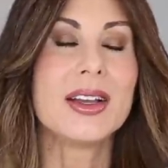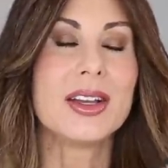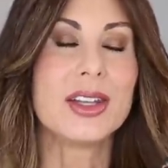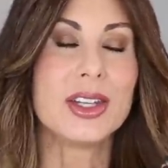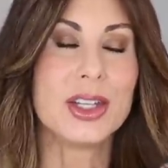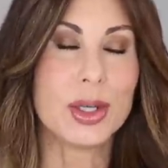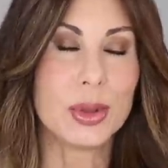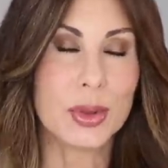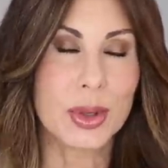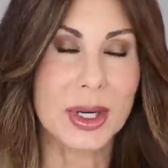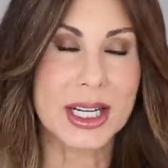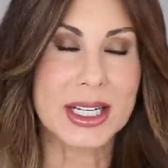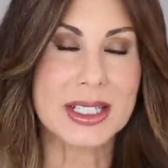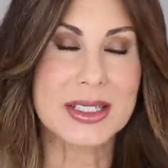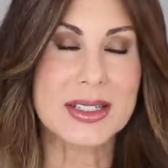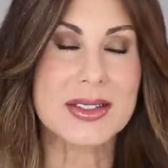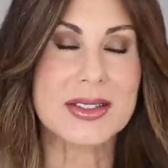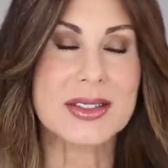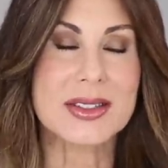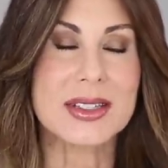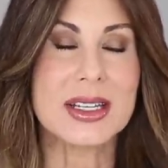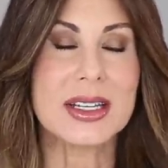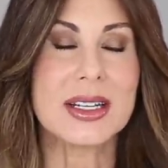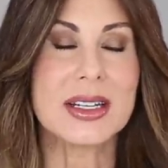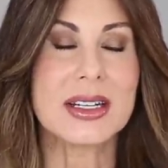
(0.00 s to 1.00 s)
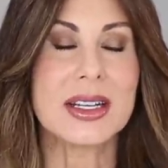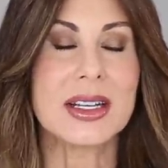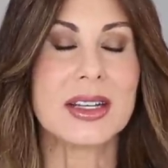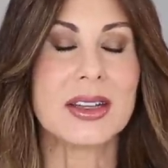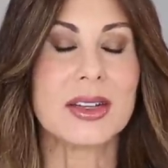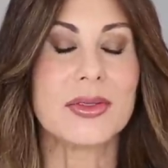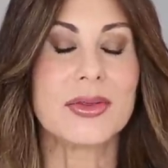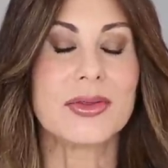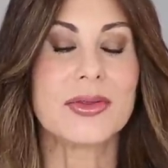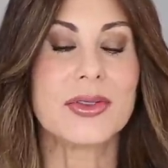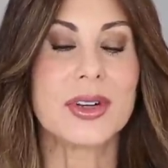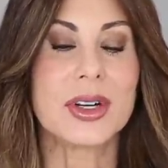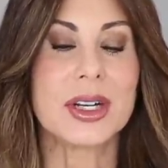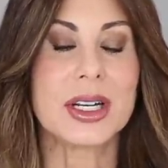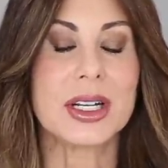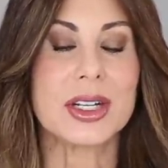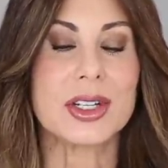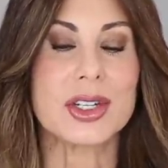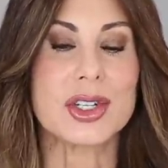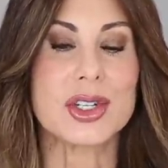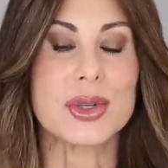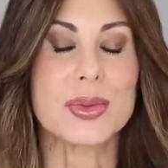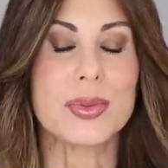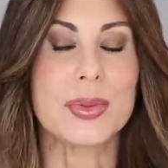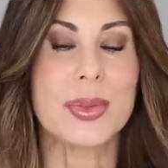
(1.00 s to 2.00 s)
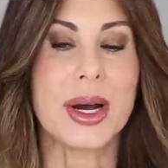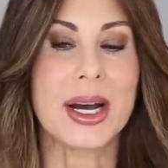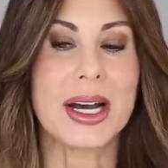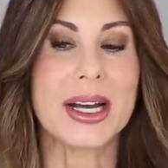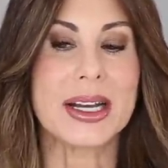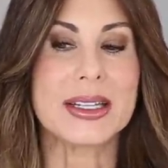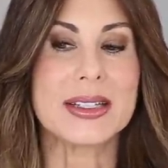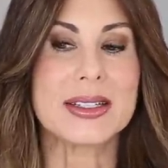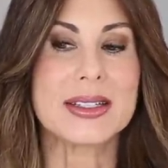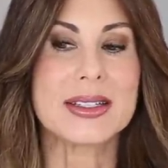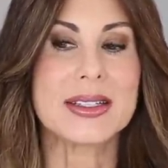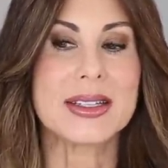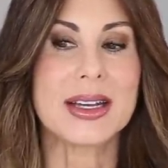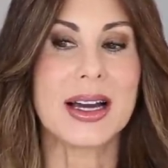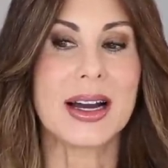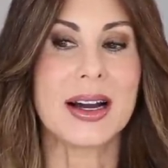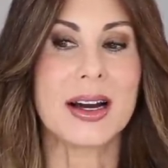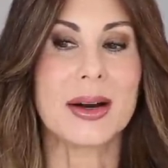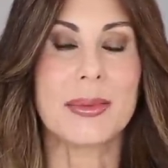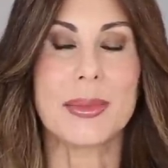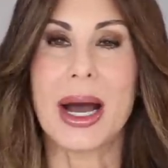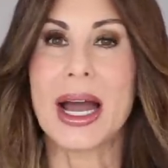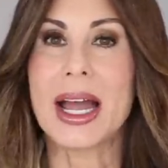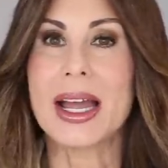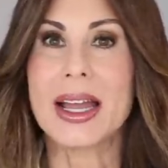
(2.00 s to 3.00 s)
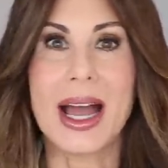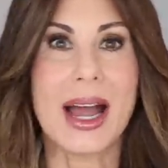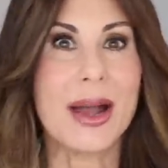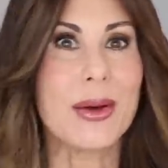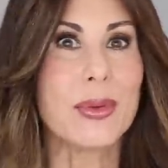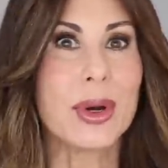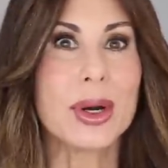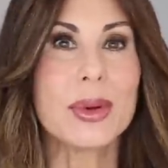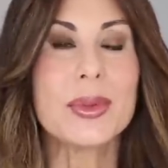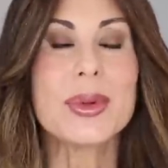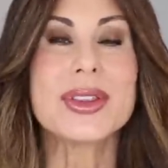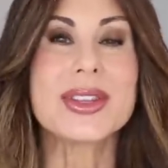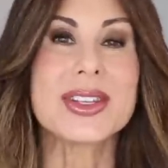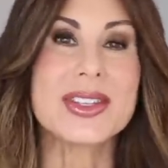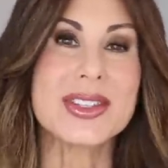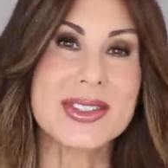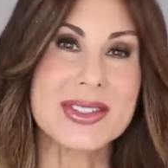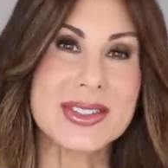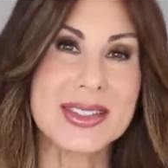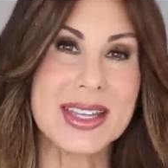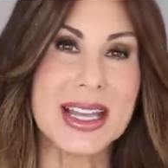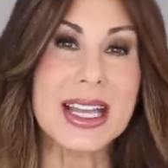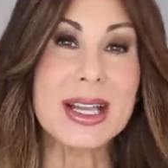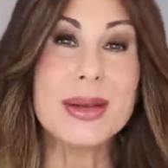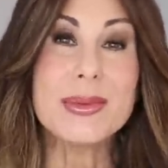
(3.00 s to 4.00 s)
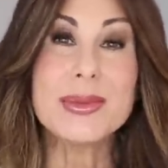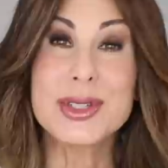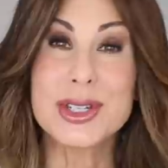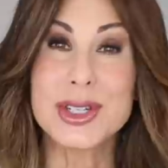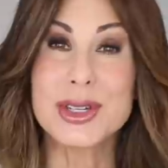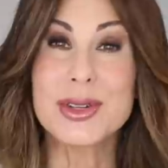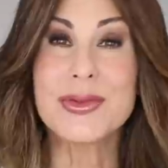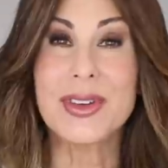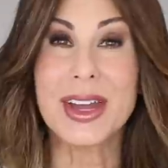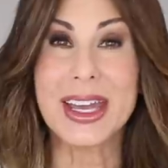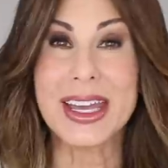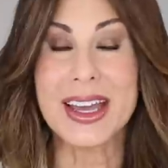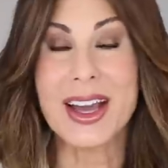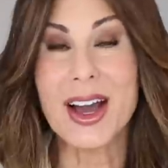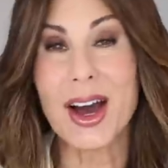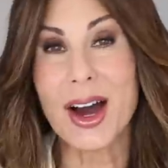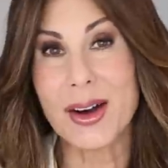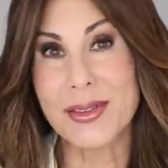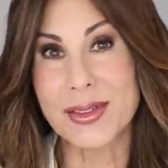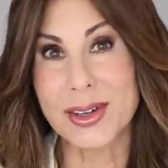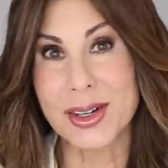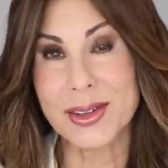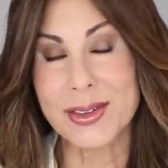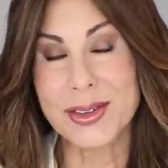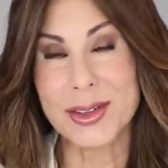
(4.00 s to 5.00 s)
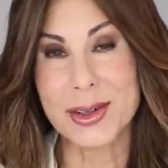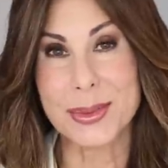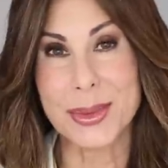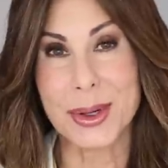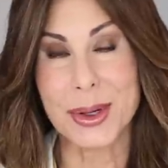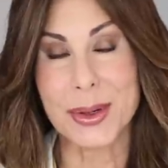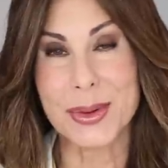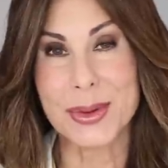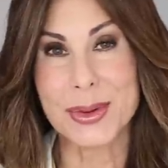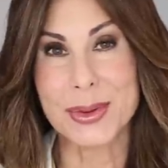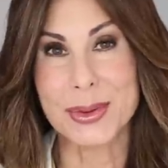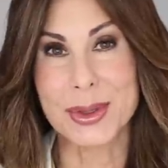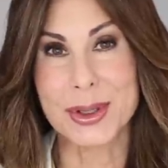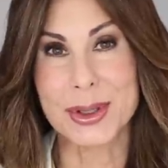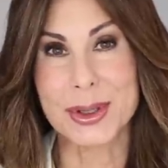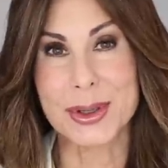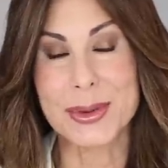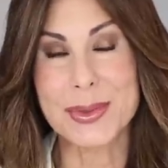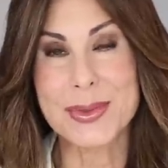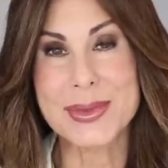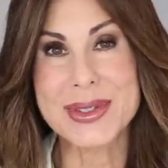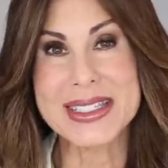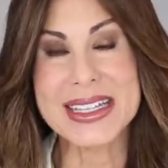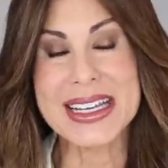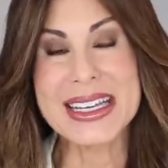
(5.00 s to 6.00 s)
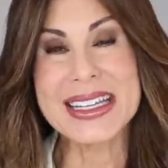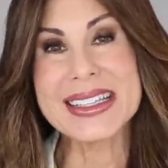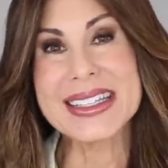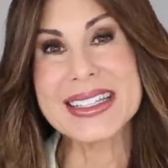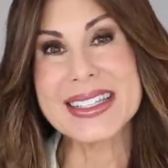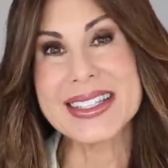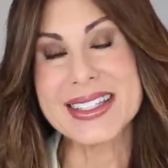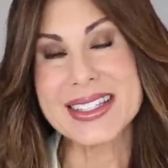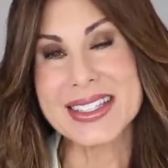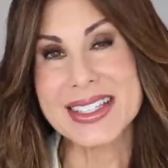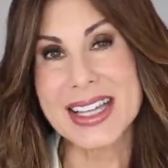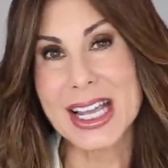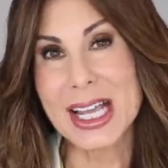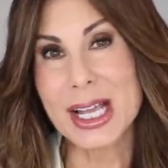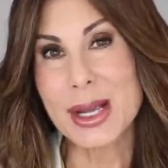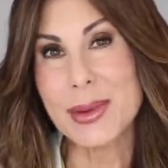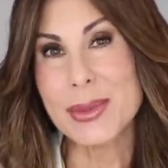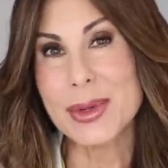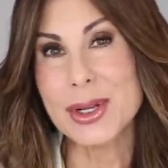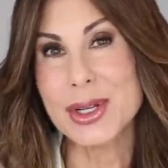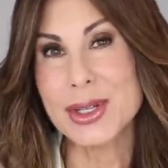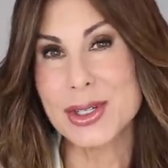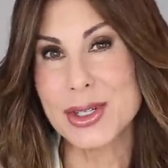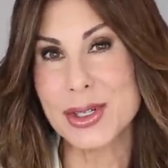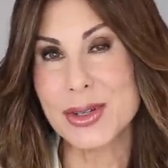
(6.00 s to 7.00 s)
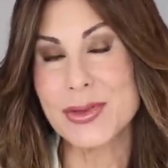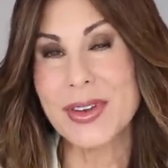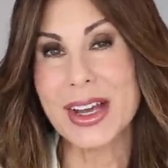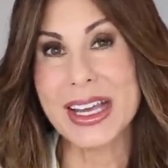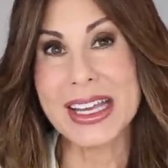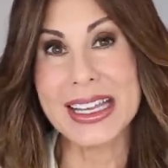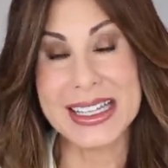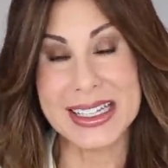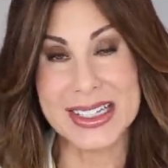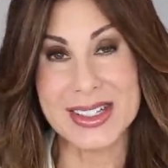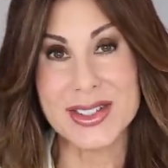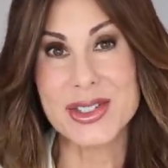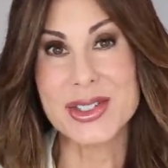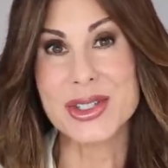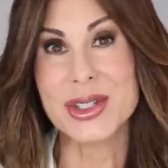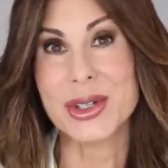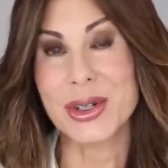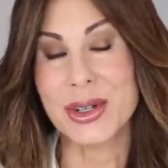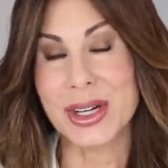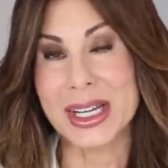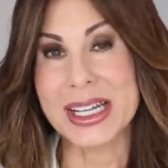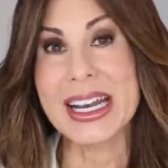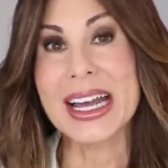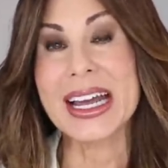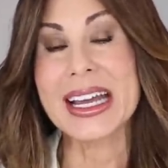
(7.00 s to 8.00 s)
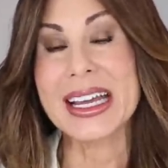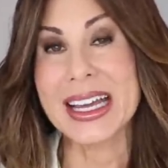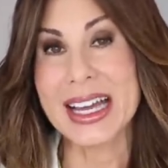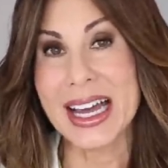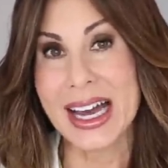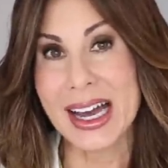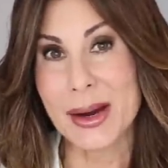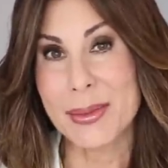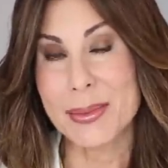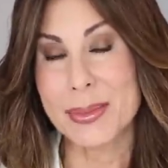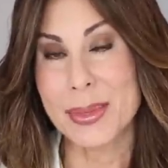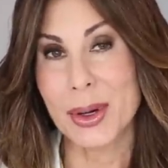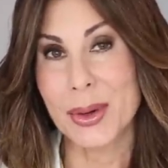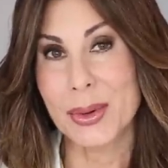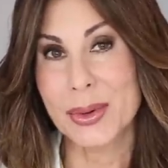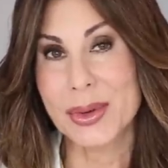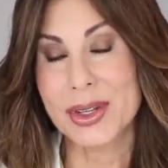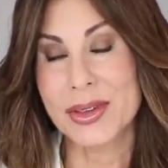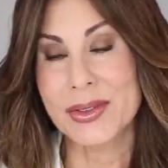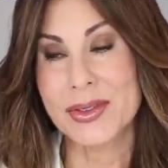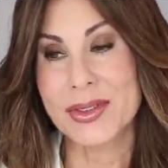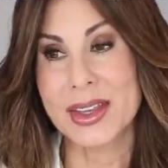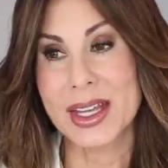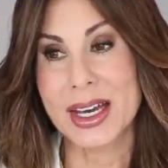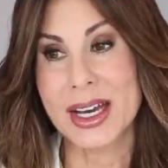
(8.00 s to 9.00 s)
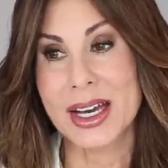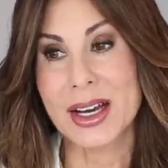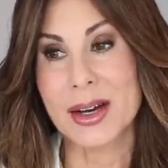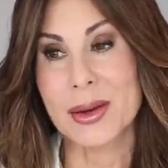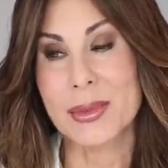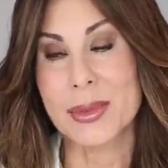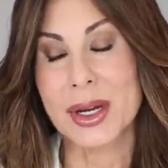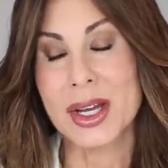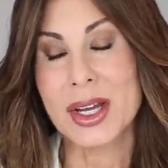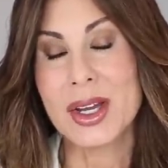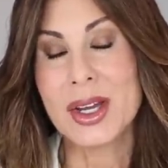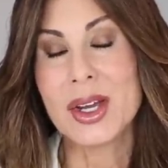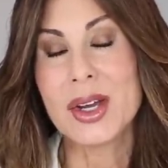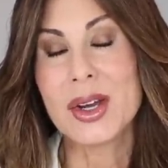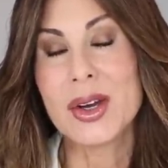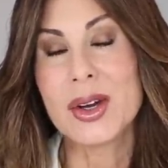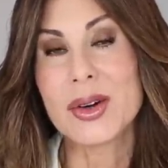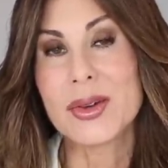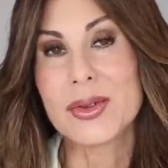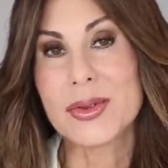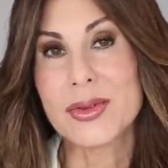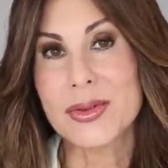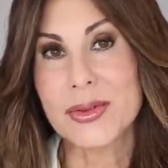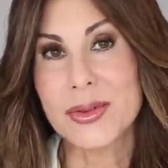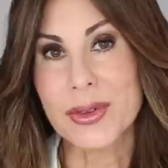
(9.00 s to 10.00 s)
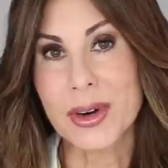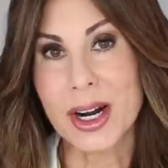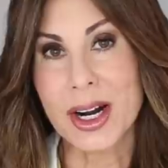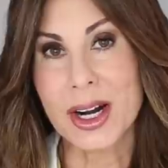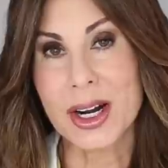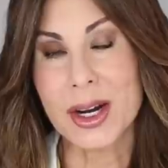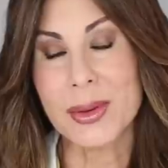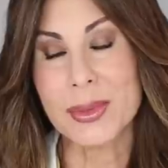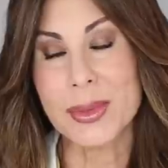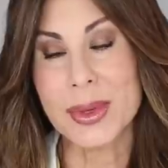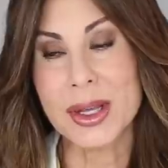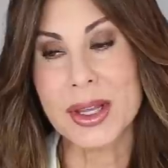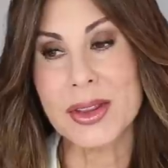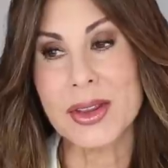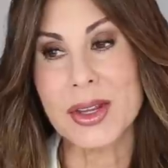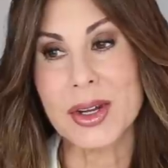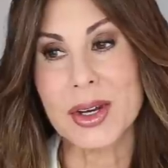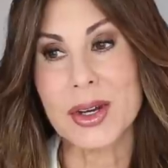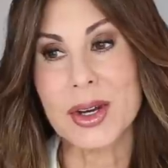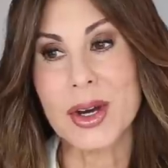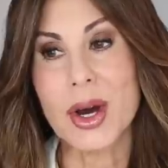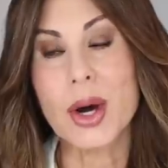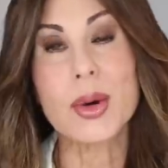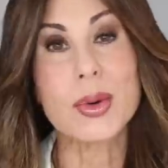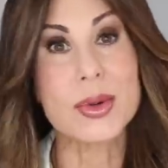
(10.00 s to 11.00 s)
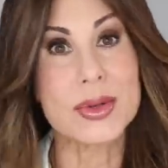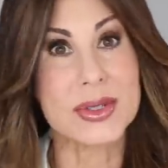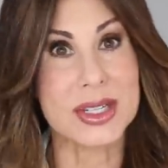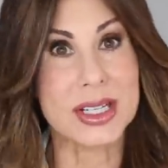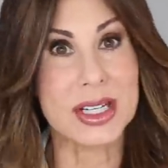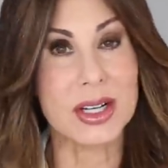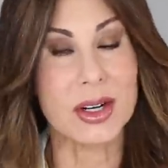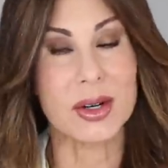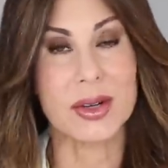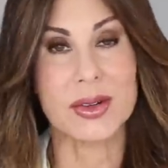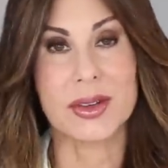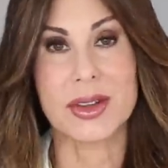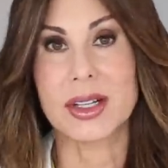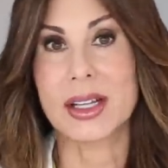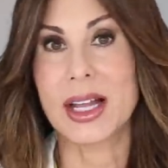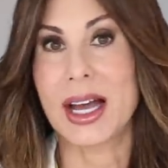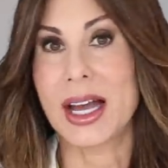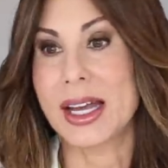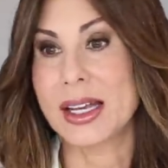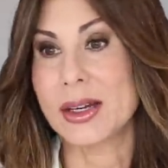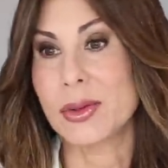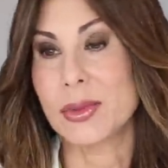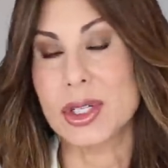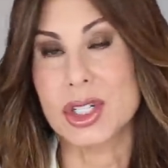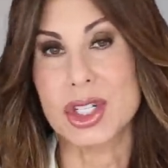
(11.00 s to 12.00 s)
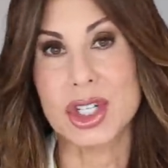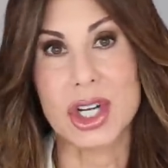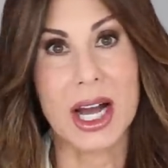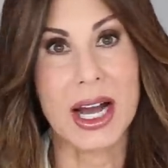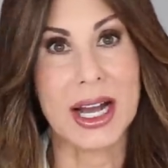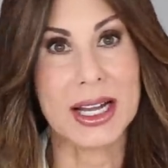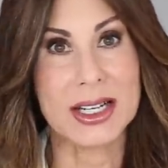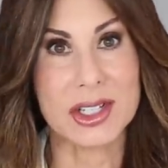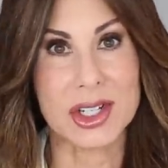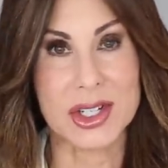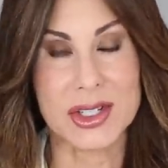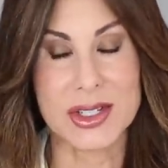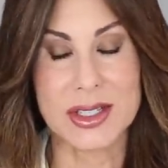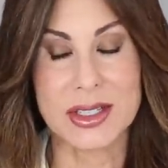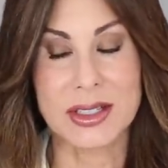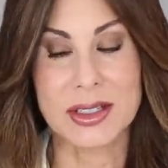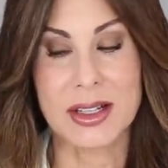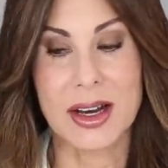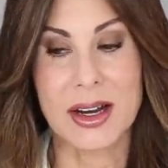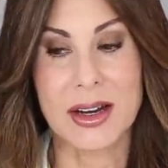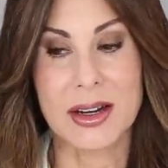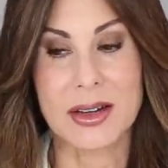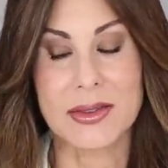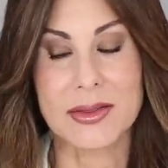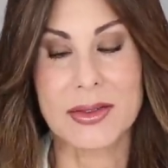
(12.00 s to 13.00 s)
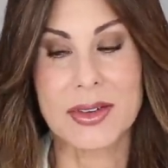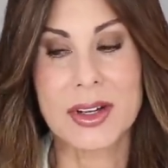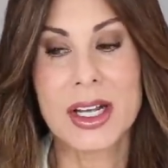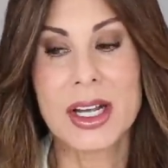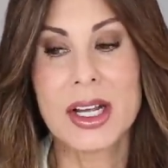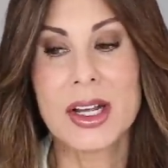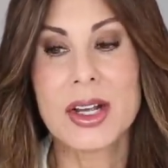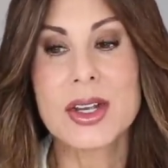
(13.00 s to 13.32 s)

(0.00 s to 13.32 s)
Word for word: you will get to see it in the footage, but um, I, I, went with the same duvet cover for both rooms and the same duvet insert, and I got both of them from the Cozy Earth line, which I just love.